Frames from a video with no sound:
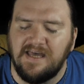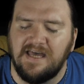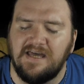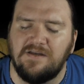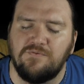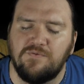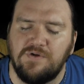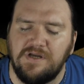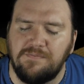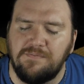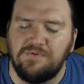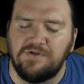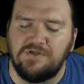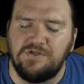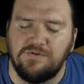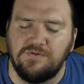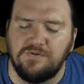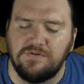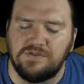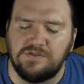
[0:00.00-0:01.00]
and
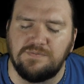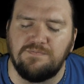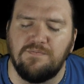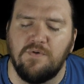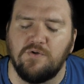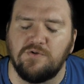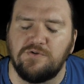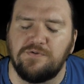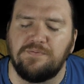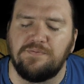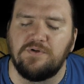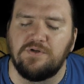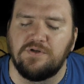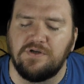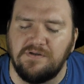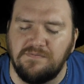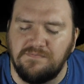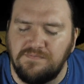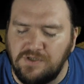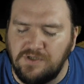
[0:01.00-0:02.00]
reproduce multiple
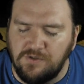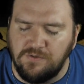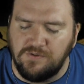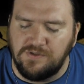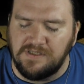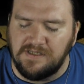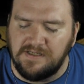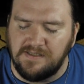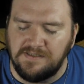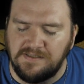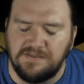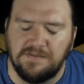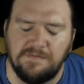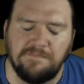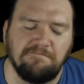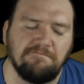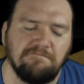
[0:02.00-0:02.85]
computers.